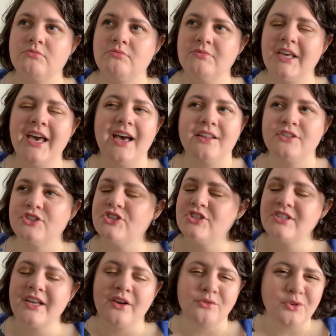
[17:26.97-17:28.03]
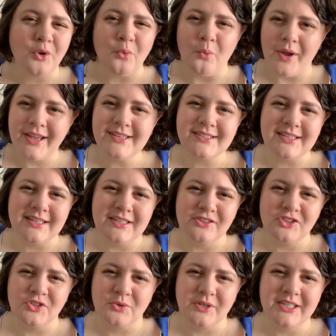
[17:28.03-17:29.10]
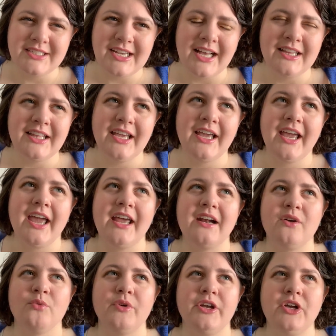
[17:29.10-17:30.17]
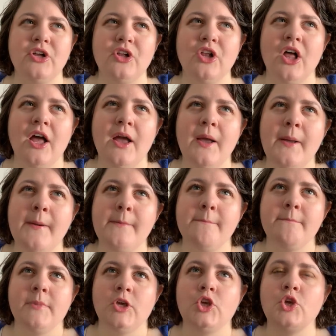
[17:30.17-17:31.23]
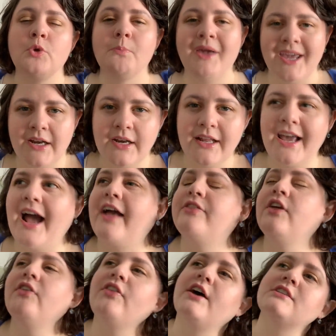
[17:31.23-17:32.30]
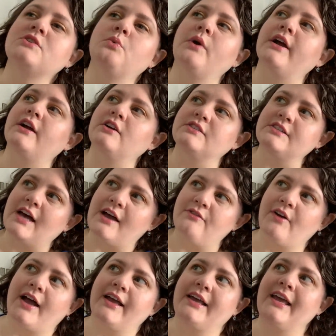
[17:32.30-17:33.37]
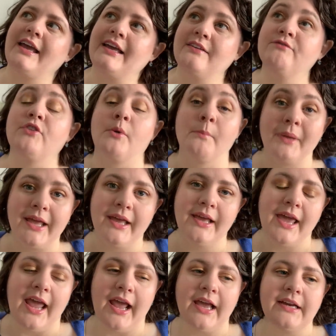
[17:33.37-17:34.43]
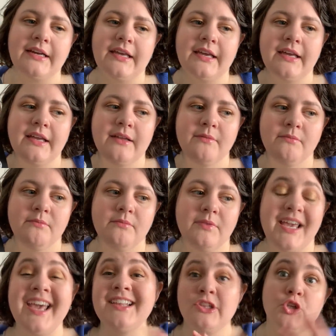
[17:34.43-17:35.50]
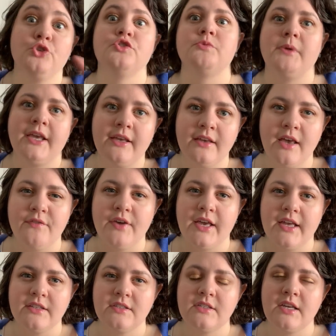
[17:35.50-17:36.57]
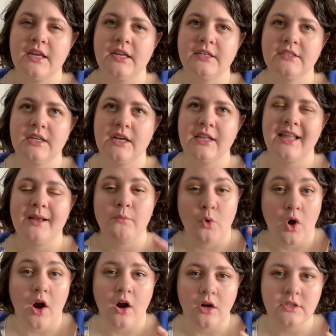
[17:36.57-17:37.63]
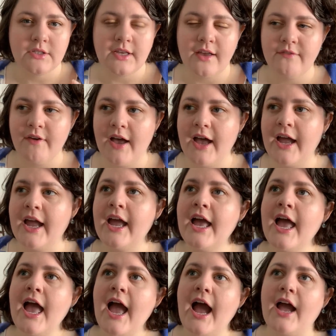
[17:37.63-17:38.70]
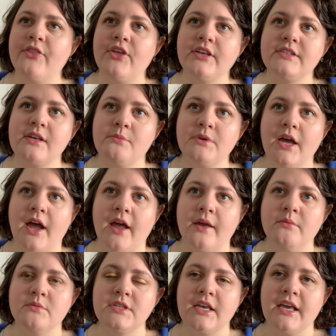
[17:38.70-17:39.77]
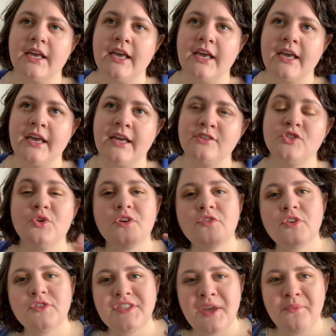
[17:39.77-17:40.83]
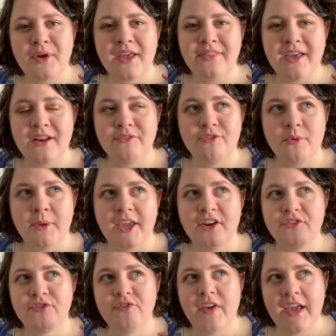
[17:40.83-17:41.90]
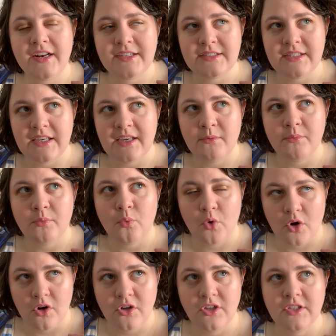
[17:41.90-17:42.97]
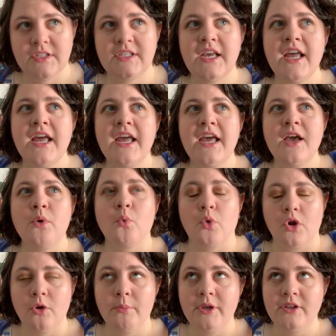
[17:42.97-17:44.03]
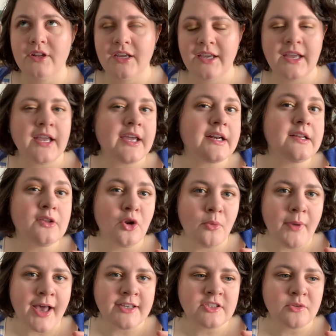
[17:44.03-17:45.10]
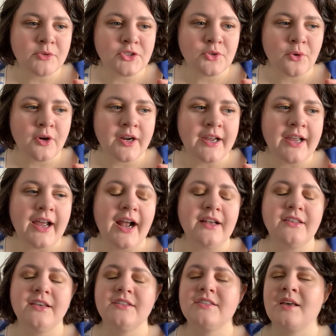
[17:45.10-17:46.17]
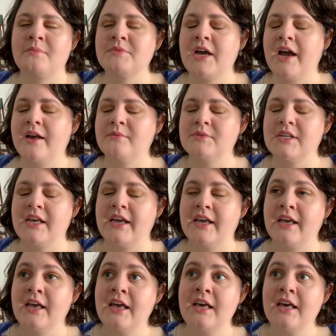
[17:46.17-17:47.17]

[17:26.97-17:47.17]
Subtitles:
yeah, there's just like a real weight to his storytelling and a real humanity. I think that's where sci-fi for me can lose me if it gets into like more hard sci-fi. I think sometimes it can get sort of the same way that for me in fantasy worlds, world building can get a little masturbatory. I think sometimes like